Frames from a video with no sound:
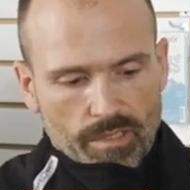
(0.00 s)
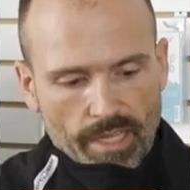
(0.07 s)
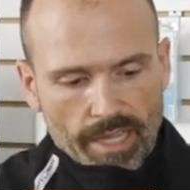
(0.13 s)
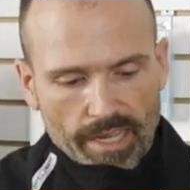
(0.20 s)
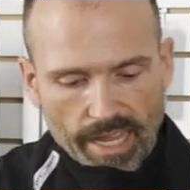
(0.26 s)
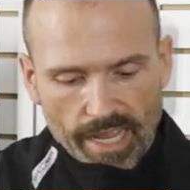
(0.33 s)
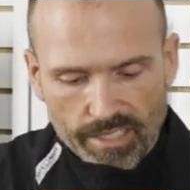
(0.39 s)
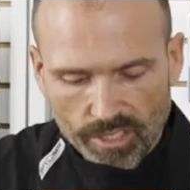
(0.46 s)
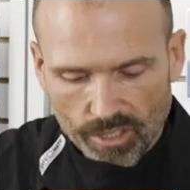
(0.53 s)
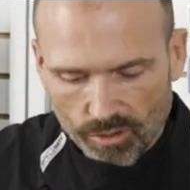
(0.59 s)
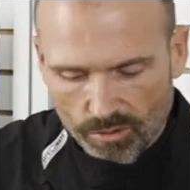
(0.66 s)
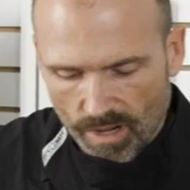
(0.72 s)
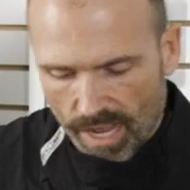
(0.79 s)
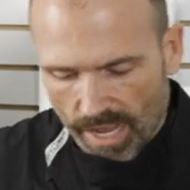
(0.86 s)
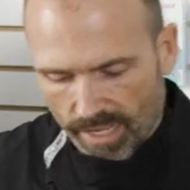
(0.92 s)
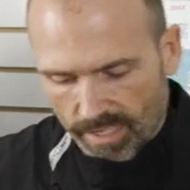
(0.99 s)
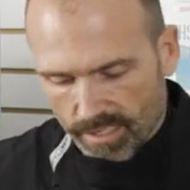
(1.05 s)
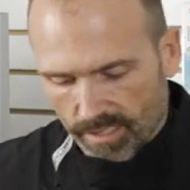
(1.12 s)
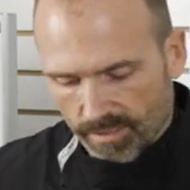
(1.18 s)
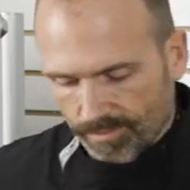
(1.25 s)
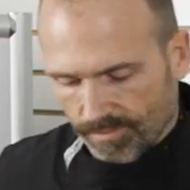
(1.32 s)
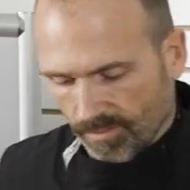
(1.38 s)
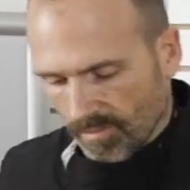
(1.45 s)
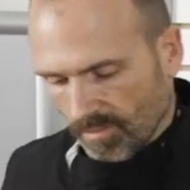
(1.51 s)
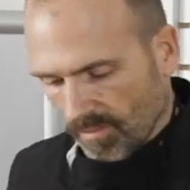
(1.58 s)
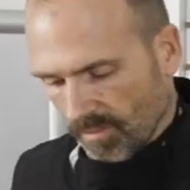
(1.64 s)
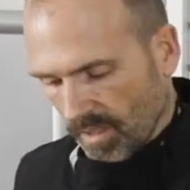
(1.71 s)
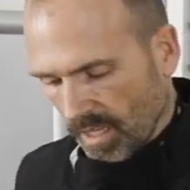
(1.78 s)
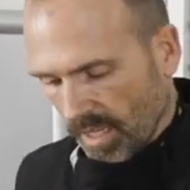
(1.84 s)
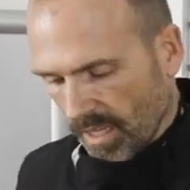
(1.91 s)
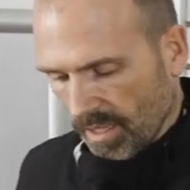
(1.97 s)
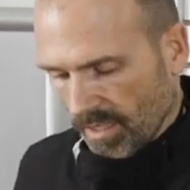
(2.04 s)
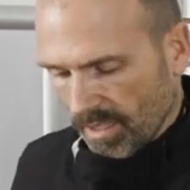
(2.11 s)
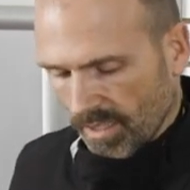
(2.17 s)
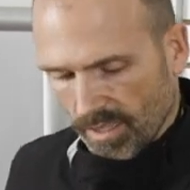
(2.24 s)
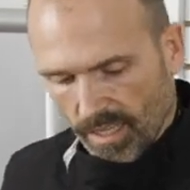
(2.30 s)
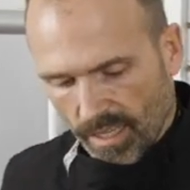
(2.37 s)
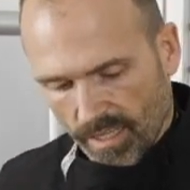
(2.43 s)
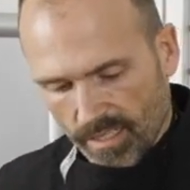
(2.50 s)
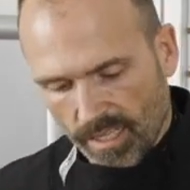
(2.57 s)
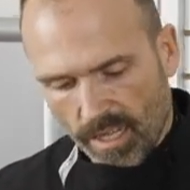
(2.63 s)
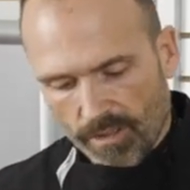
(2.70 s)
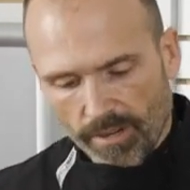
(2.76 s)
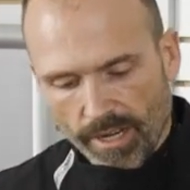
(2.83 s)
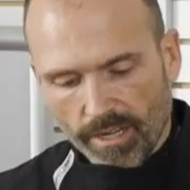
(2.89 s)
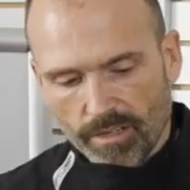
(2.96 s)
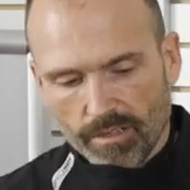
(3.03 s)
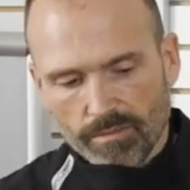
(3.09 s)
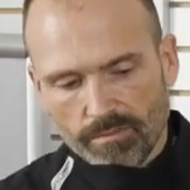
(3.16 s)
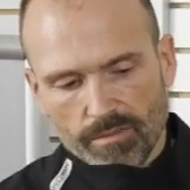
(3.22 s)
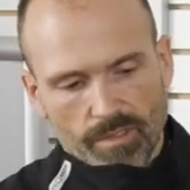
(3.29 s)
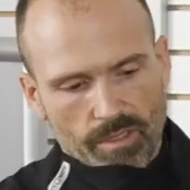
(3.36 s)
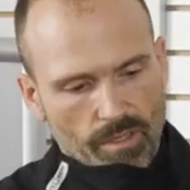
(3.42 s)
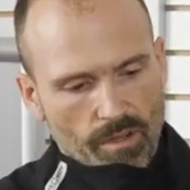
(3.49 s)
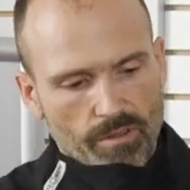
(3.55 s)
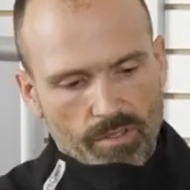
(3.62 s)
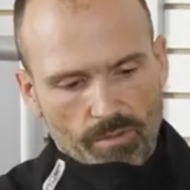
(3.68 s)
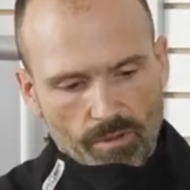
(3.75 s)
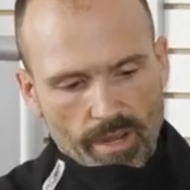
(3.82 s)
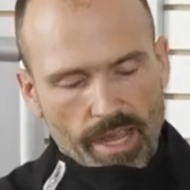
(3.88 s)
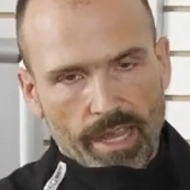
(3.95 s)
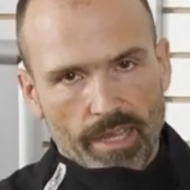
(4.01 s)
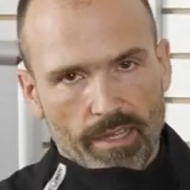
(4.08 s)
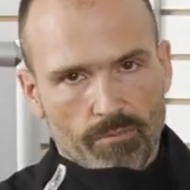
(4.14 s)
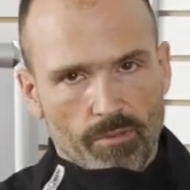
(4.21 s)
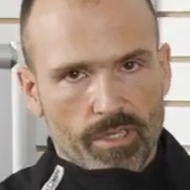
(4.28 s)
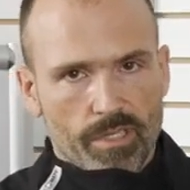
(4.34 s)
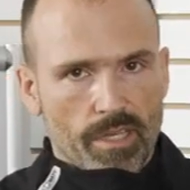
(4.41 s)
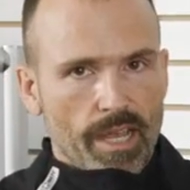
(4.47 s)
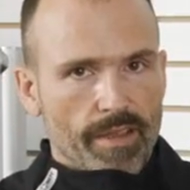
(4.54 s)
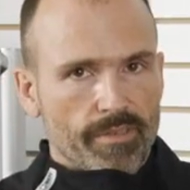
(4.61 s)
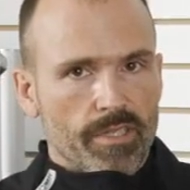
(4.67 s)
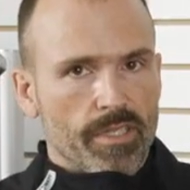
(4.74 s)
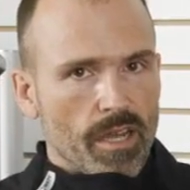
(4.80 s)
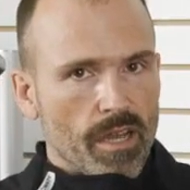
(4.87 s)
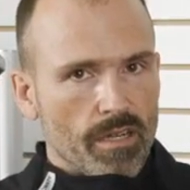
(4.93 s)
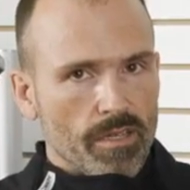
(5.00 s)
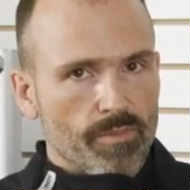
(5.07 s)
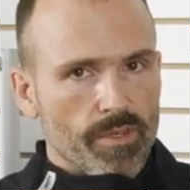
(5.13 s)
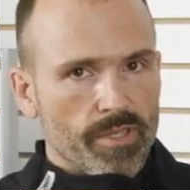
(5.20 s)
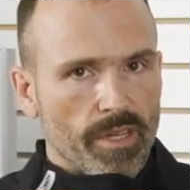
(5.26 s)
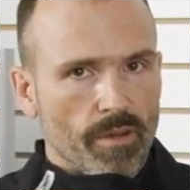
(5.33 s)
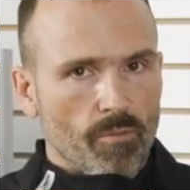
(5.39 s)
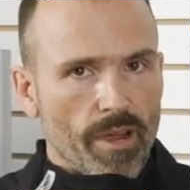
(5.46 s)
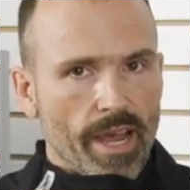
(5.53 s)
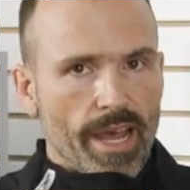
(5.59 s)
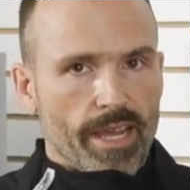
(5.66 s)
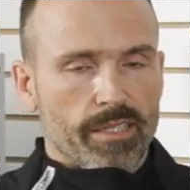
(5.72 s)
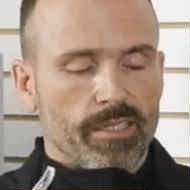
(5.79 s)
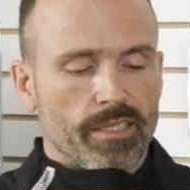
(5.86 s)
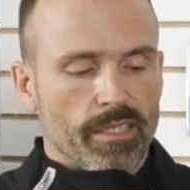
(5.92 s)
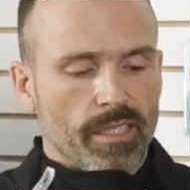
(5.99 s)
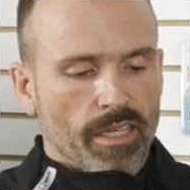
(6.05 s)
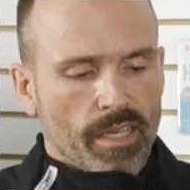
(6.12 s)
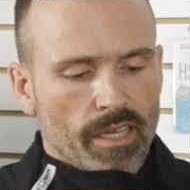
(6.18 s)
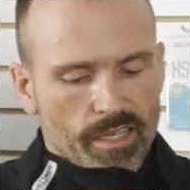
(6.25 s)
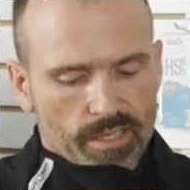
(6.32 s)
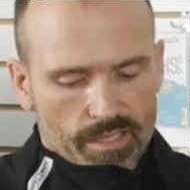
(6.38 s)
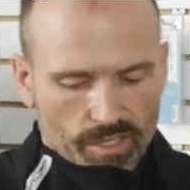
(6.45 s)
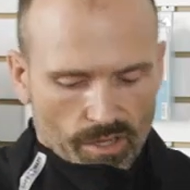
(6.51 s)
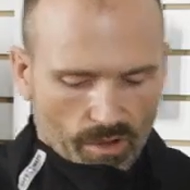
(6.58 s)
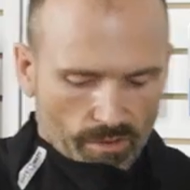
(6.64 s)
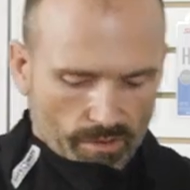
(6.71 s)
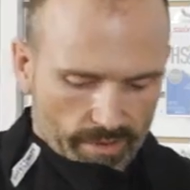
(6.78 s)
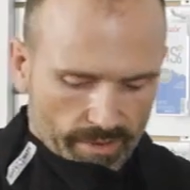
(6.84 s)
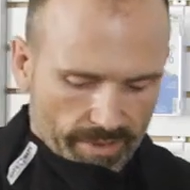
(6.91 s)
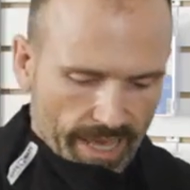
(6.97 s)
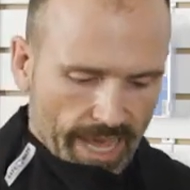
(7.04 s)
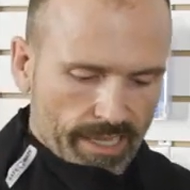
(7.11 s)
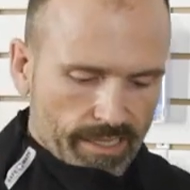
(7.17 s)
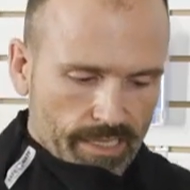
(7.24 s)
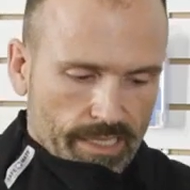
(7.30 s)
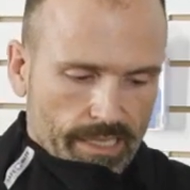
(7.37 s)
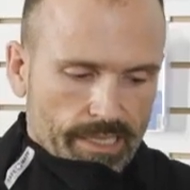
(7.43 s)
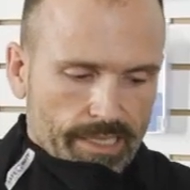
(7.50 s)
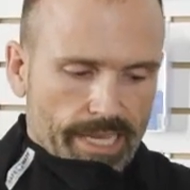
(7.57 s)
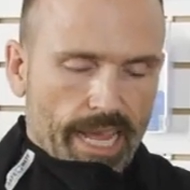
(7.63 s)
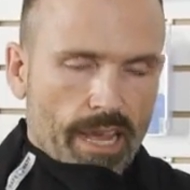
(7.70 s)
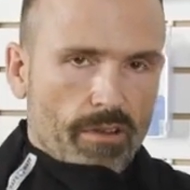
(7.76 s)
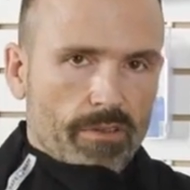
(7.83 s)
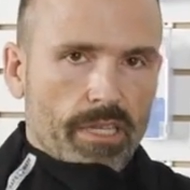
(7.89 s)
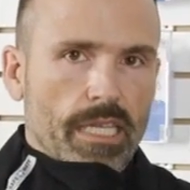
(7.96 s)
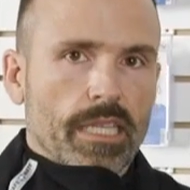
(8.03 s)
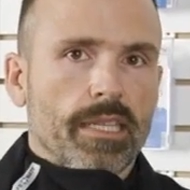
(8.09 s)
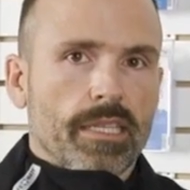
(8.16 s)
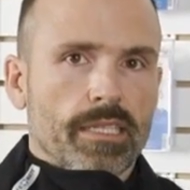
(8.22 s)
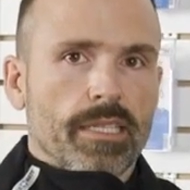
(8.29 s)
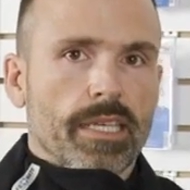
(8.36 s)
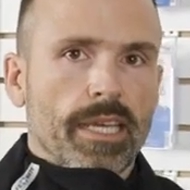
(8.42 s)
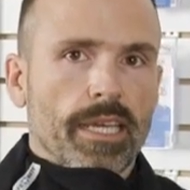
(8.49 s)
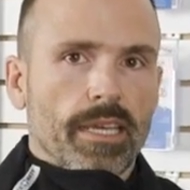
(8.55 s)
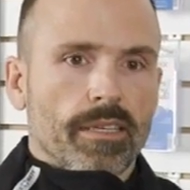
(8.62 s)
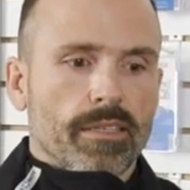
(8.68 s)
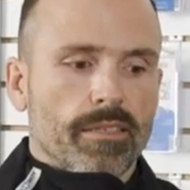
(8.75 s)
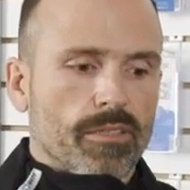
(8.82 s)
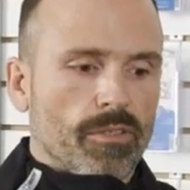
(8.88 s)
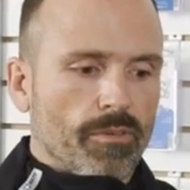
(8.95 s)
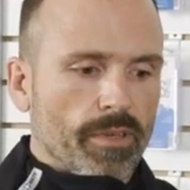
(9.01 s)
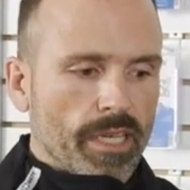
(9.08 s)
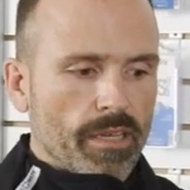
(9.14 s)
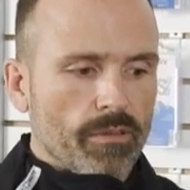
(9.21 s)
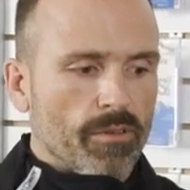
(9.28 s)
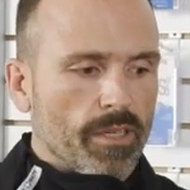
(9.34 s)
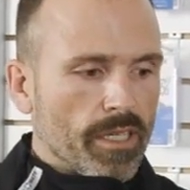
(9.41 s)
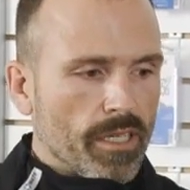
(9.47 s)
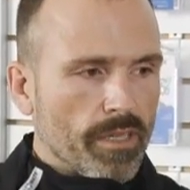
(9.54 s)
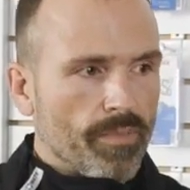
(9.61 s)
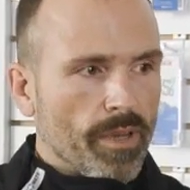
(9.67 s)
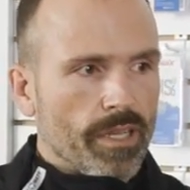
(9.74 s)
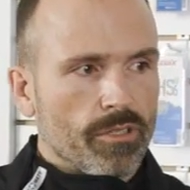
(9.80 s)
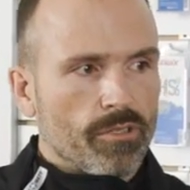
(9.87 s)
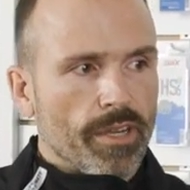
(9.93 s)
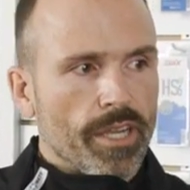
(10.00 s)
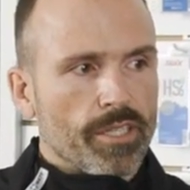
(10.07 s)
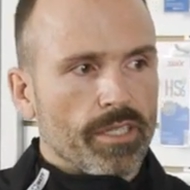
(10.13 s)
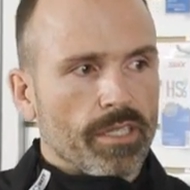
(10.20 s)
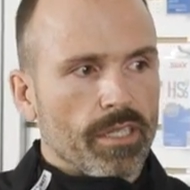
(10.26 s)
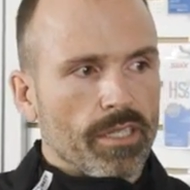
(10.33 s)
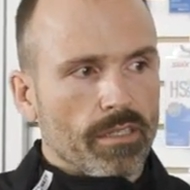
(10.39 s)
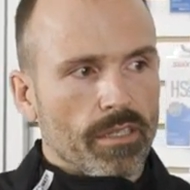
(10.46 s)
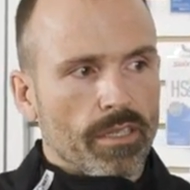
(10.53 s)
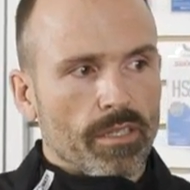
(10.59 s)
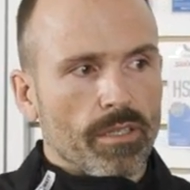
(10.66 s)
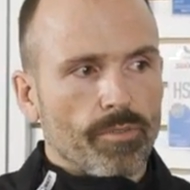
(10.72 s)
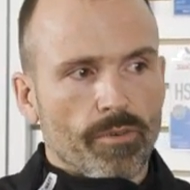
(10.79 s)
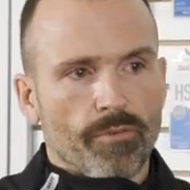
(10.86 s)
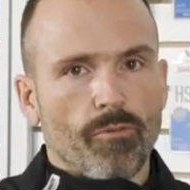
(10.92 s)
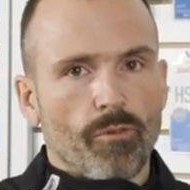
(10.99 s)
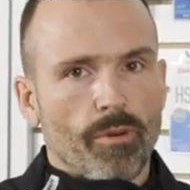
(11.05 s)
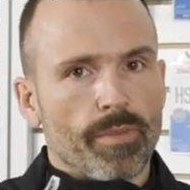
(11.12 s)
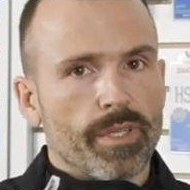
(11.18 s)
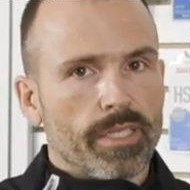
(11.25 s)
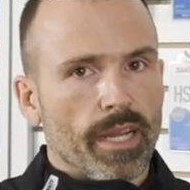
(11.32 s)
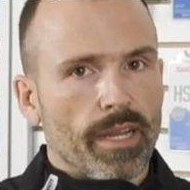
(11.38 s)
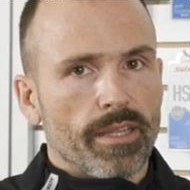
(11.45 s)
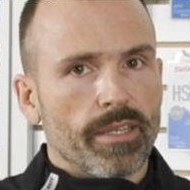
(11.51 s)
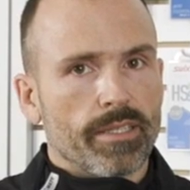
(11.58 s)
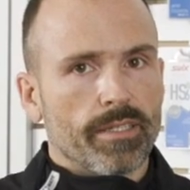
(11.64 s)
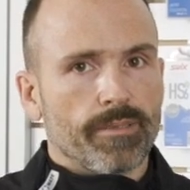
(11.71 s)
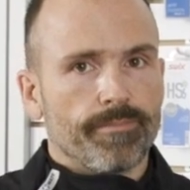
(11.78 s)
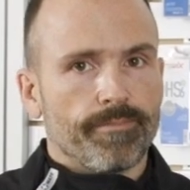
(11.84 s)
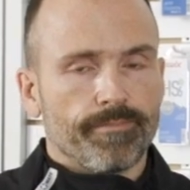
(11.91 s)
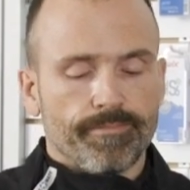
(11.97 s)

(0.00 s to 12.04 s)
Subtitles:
And as it dries, the accelerator goes away, and what's left is 100% wax. So that's down in the ski. So we get really good penetration and good performance out of this.